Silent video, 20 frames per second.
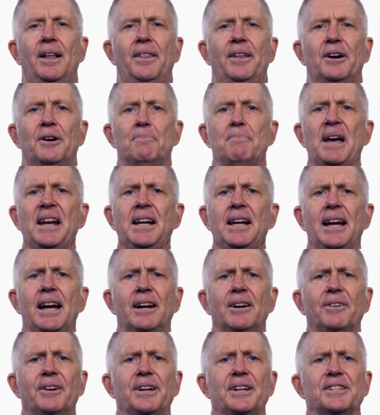There are many
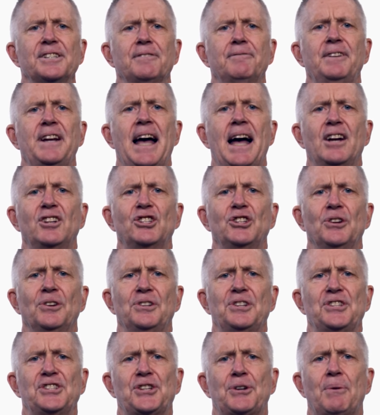areas of national
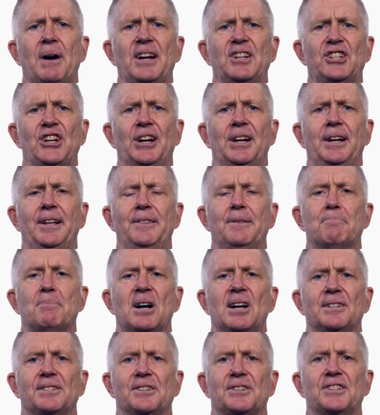discretion in the
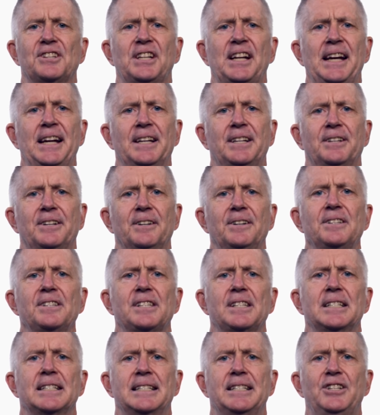Basel
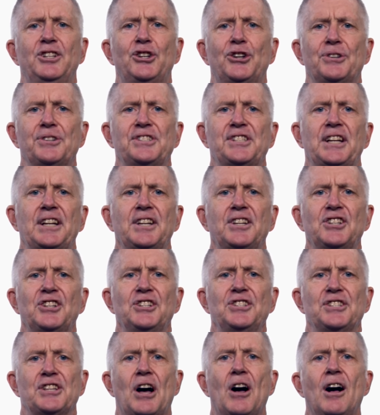standards, and
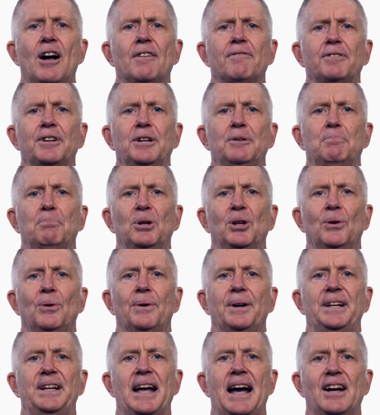jurisdictions often
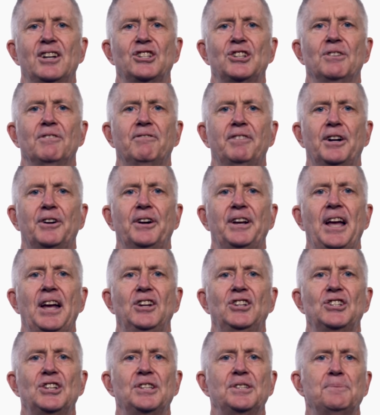employ national
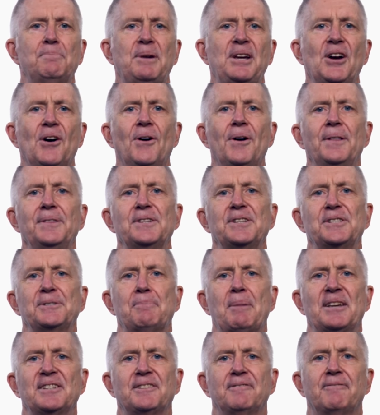variations beyond the
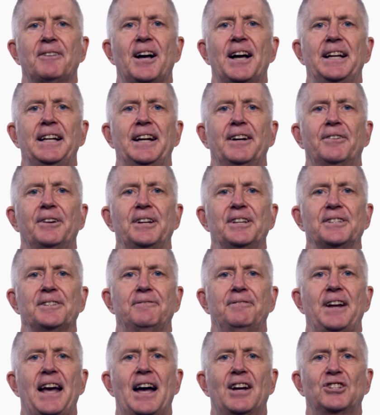specified areas
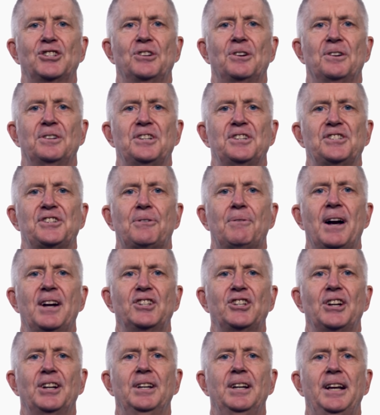of national
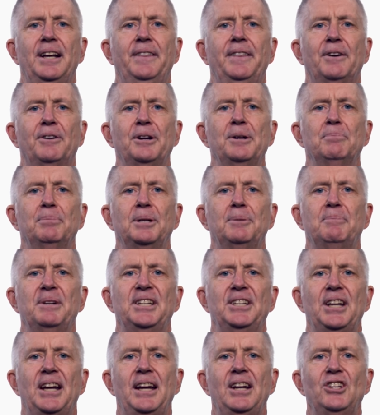discretion in their
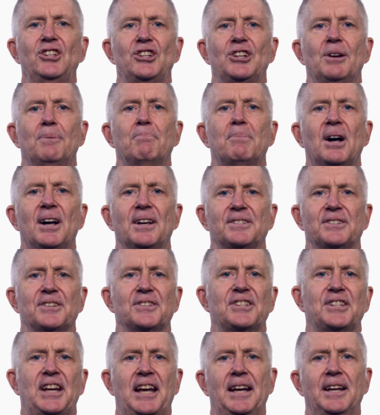implementation of Basel
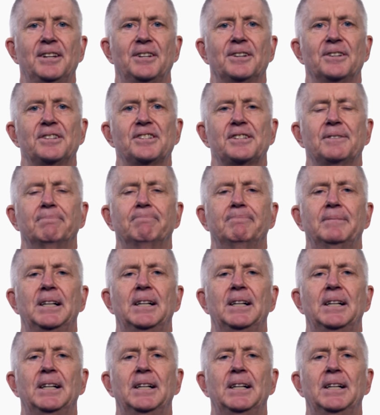standards.